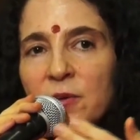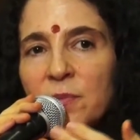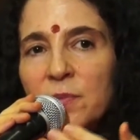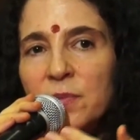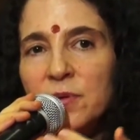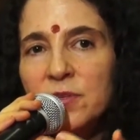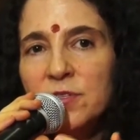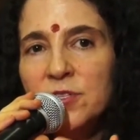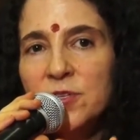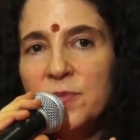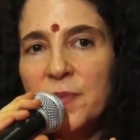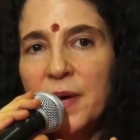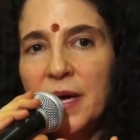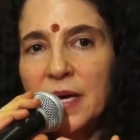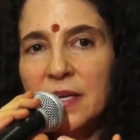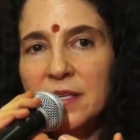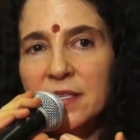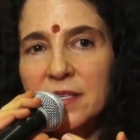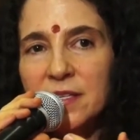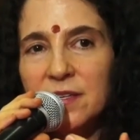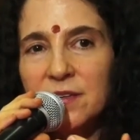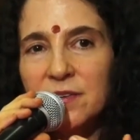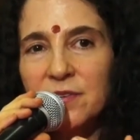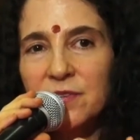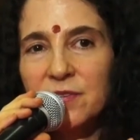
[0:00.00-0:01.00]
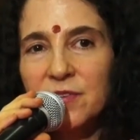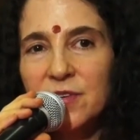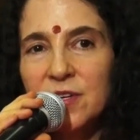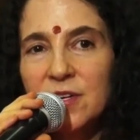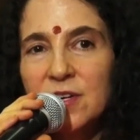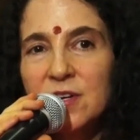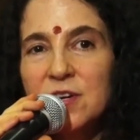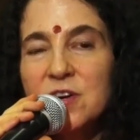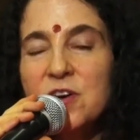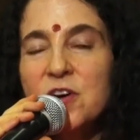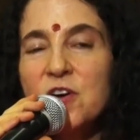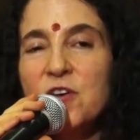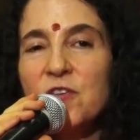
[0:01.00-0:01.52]
perspective
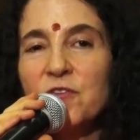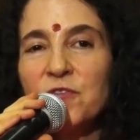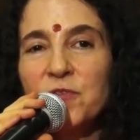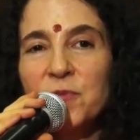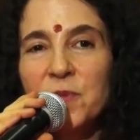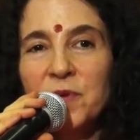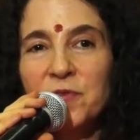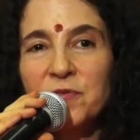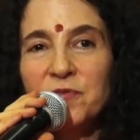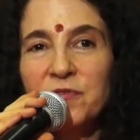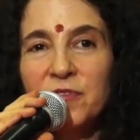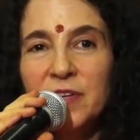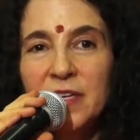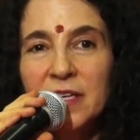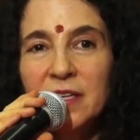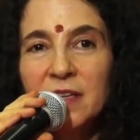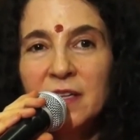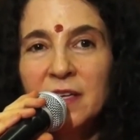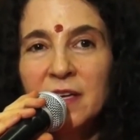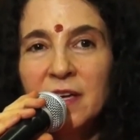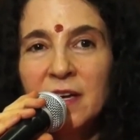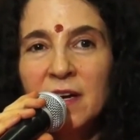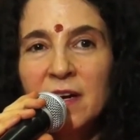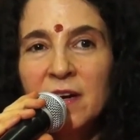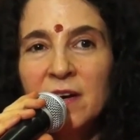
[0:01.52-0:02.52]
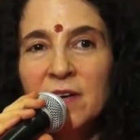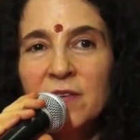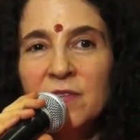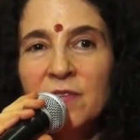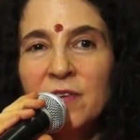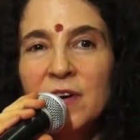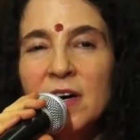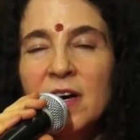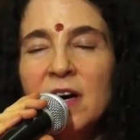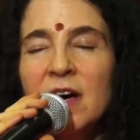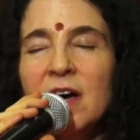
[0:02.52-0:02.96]
from a feeling of,